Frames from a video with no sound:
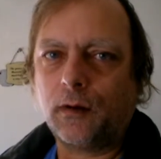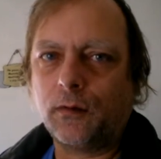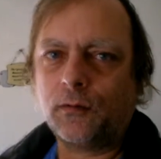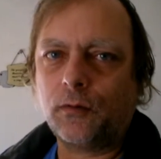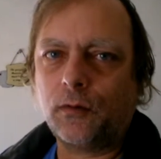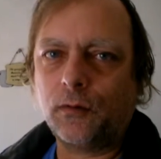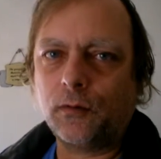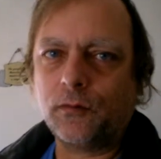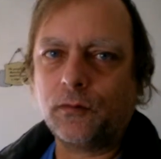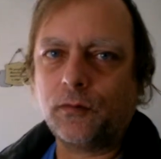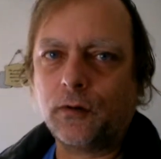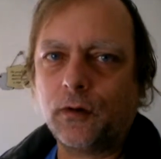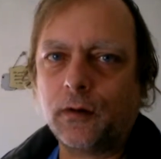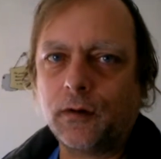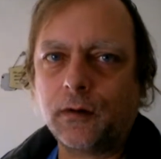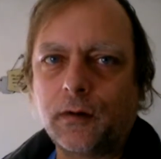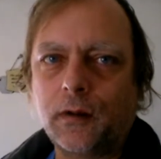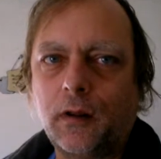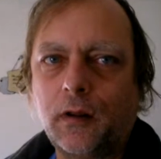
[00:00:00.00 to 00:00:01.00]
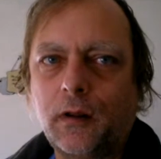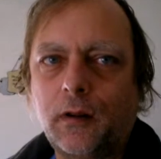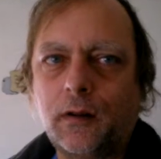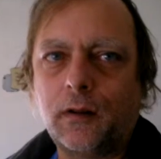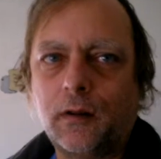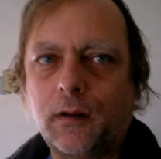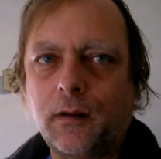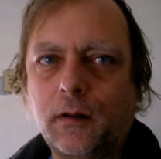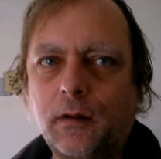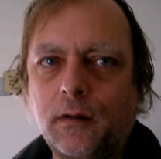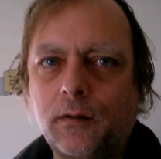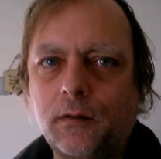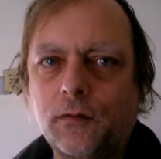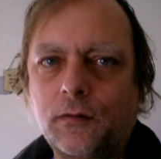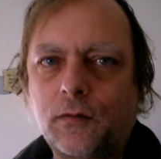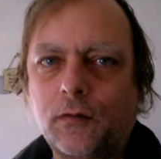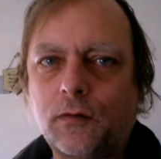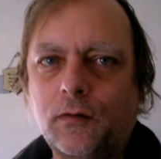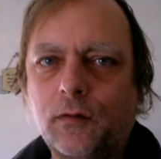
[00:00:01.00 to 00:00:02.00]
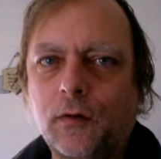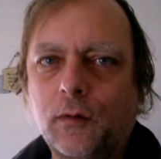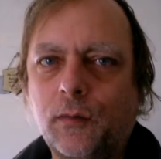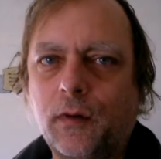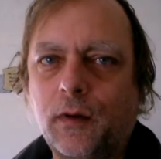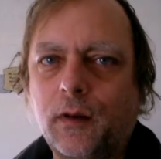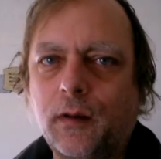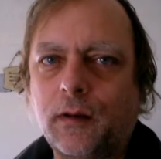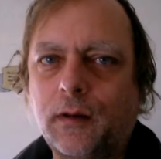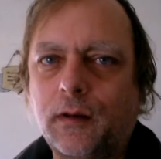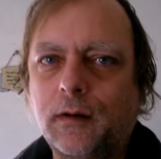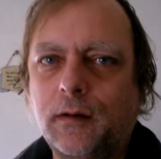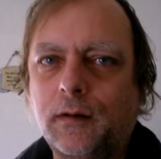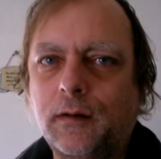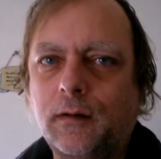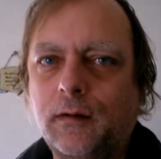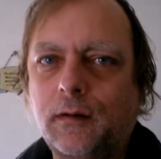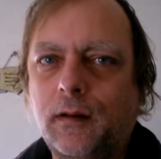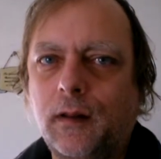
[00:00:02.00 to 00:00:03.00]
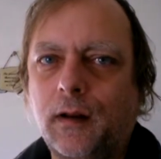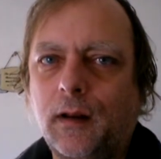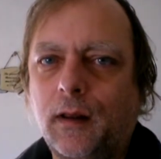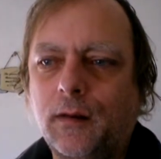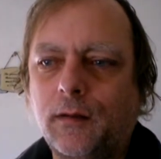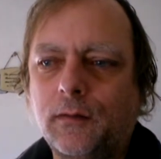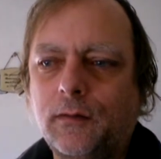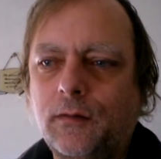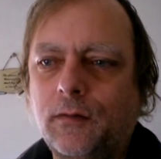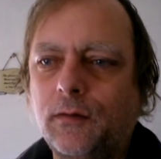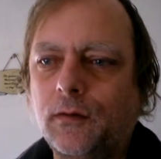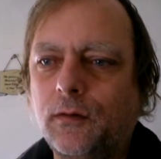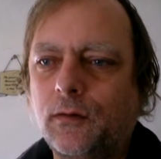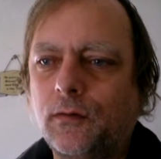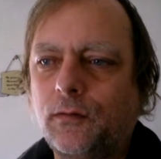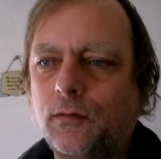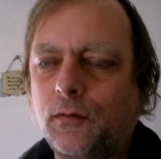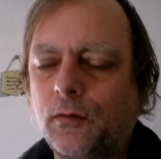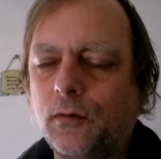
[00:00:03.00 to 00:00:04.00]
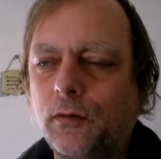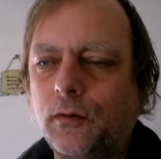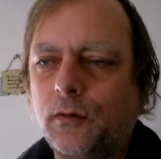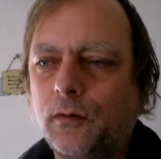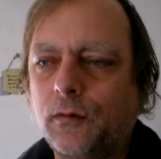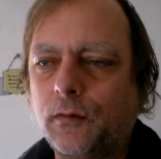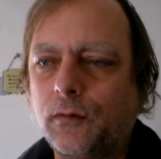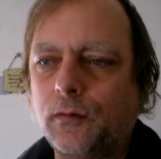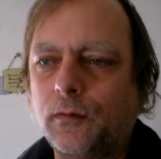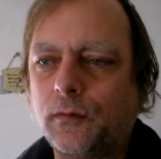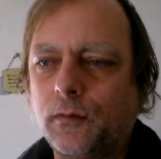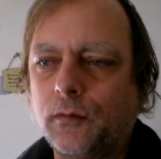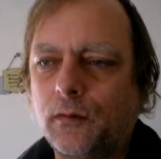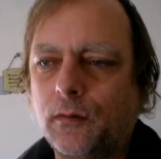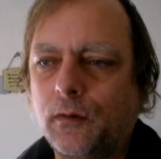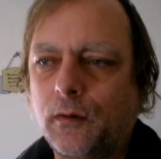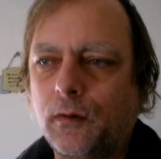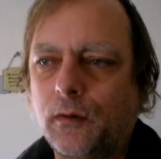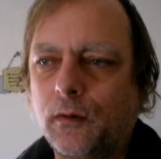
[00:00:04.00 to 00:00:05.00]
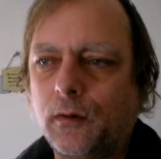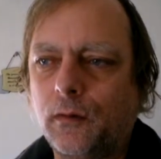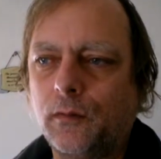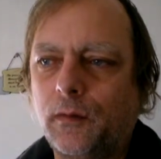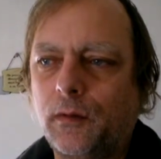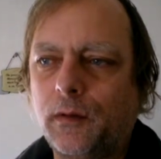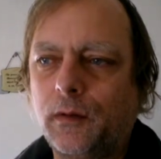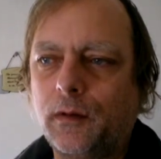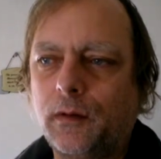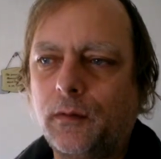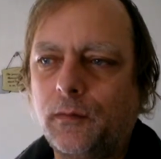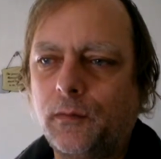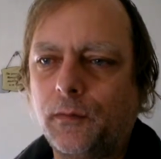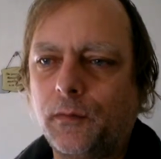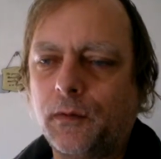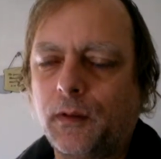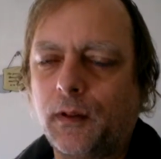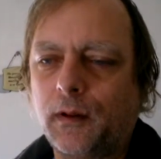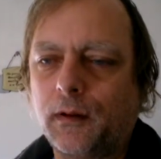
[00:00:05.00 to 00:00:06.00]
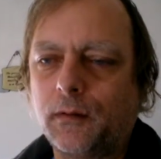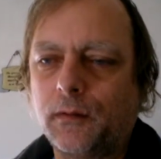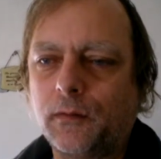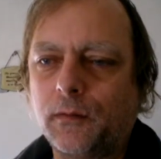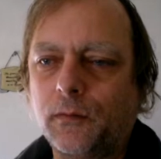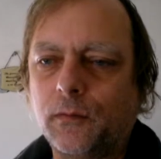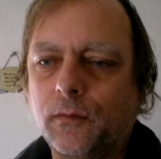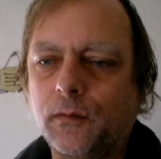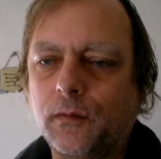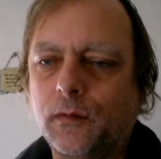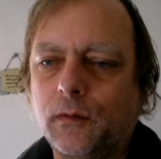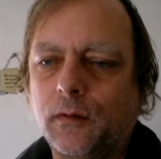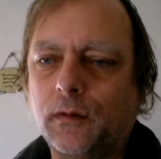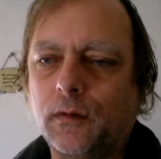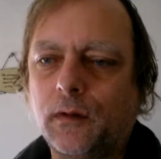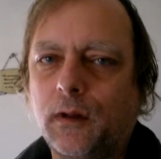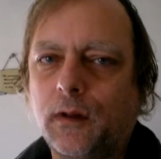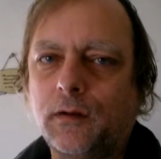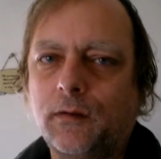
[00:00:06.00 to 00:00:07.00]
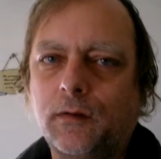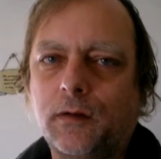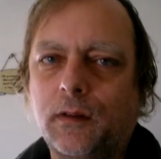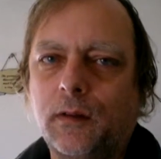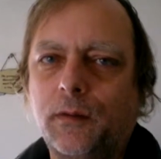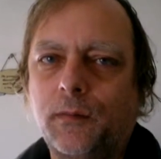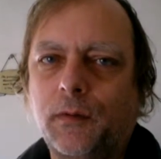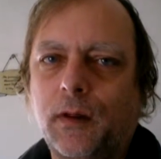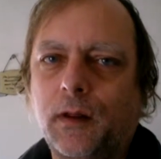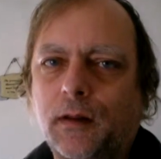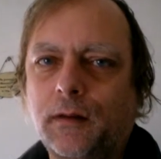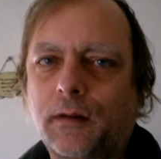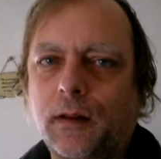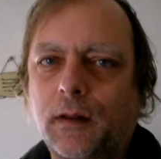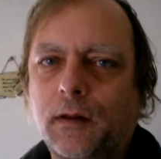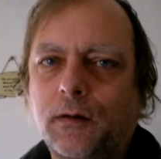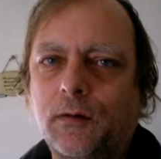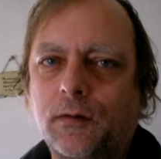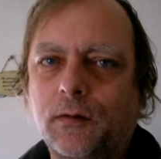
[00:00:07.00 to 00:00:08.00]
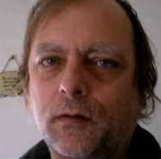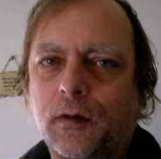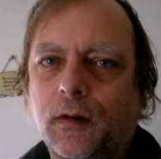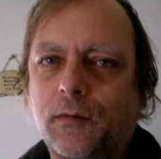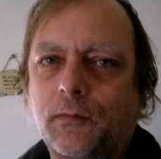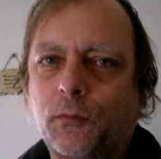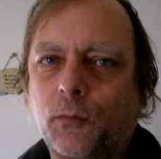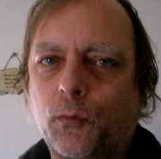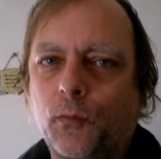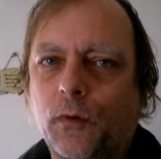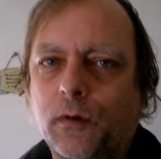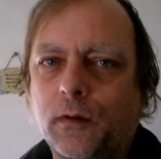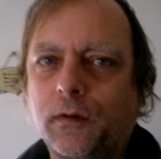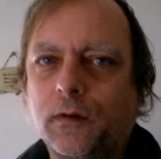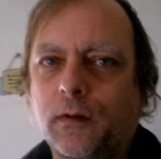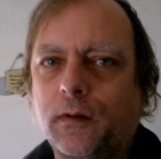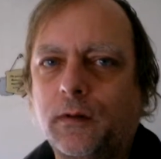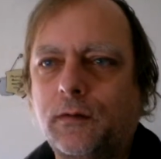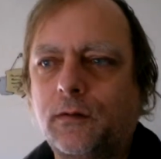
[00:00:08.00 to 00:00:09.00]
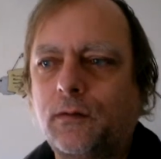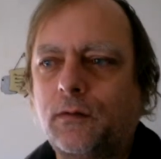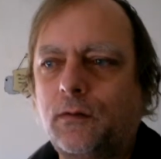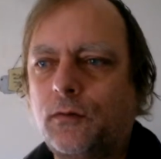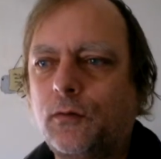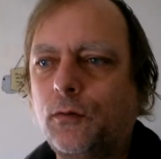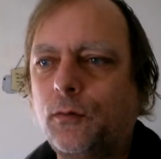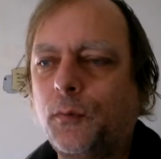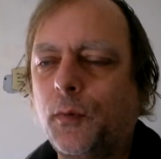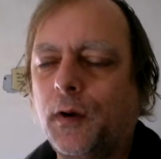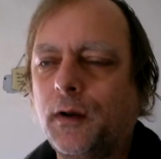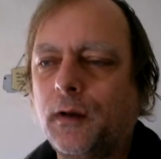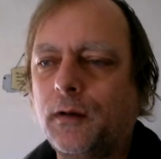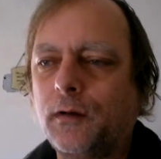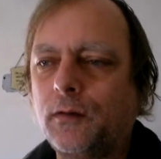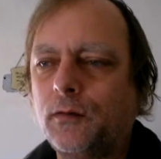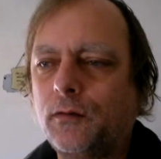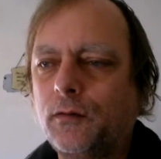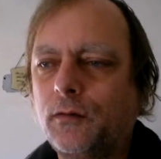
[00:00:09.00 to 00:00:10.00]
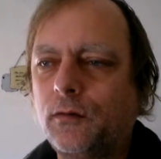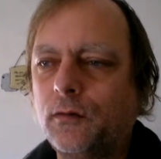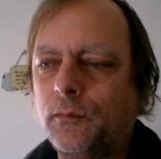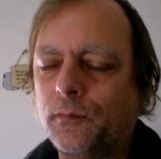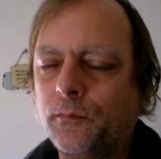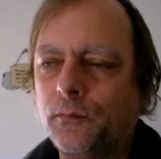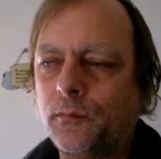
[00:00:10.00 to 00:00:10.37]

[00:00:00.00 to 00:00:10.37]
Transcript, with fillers: household junk and there's just no way I can get out to the store really, without logically without that, because I have to walk like two miles.